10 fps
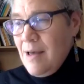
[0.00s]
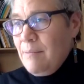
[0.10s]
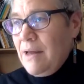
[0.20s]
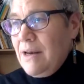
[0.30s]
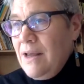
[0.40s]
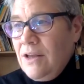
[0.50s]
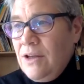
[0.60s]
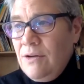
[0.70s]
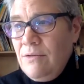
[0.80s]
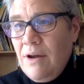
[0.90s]
but
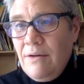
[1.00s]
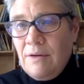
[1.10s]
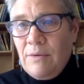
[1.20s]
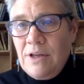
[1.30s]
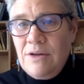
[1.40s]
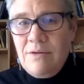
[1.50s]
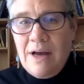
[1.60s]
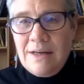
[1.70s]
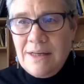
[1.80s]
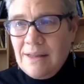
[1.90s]
you know that when you
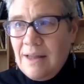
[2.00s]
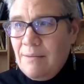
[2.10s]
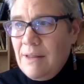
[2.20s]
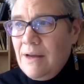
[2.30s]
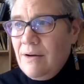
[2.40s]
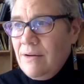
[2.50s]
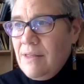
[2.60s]
contact them they're